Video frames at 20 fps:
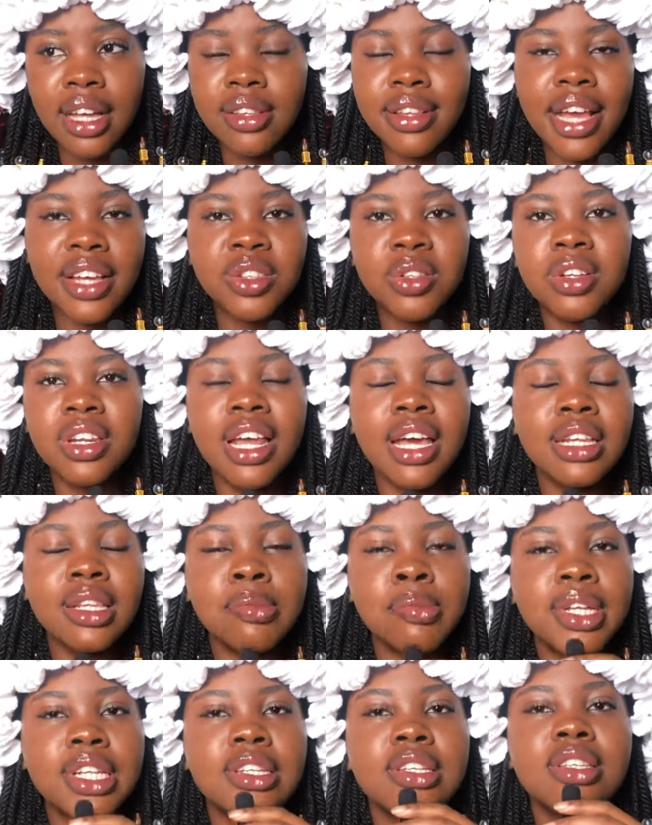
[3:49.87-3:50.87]
like don't let
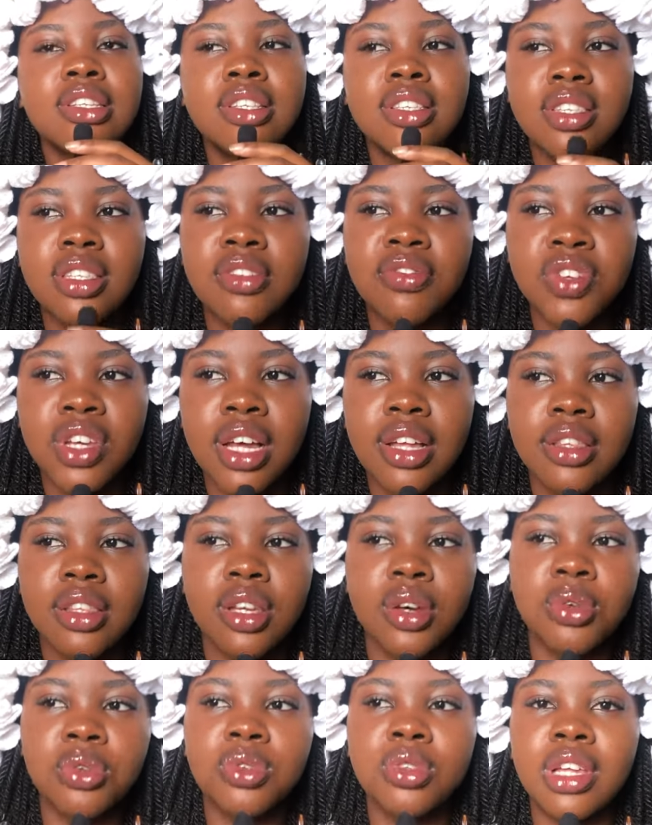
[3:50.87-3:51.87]
anybody deceive you and
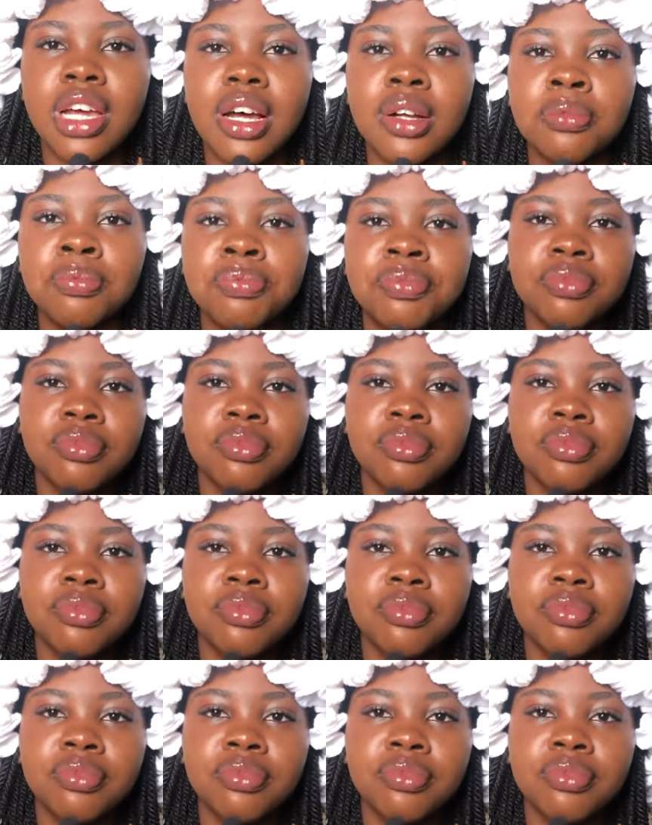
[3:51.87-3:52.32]
tell you that